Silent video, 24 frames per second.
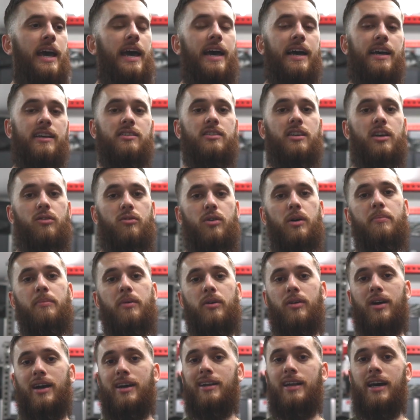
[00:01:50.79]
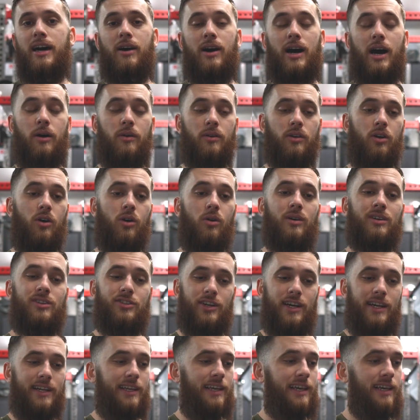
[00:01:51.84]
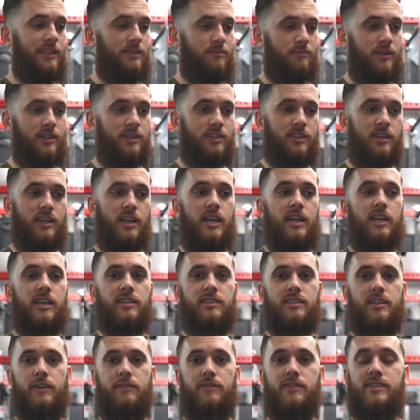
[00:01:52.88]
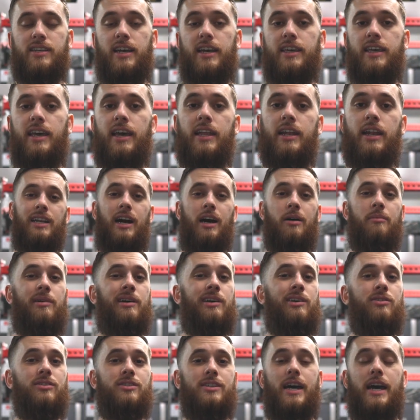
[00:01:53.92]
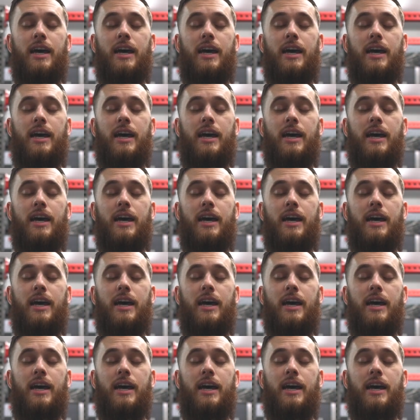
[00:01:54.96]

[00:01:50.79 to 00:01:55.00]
has equipment right now, I would go and try to get as much stuff as I can. Now, I'm a huge